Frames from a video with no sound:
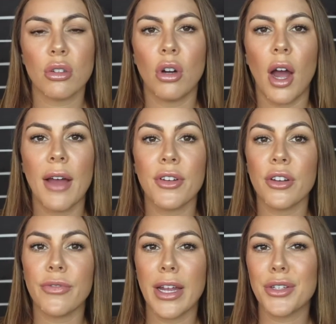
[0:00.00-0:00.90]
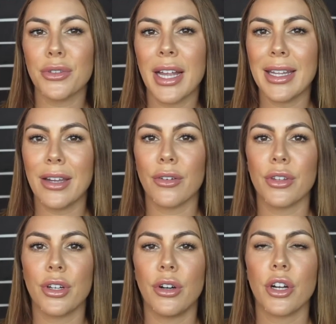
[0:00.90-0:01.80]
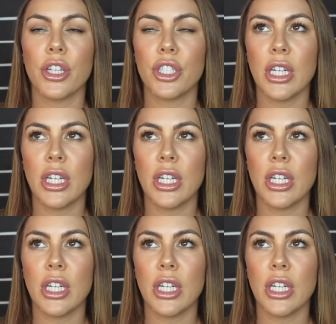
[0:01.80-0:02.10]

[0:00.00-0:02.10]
or I've got a facial lady here on the Gold Coast.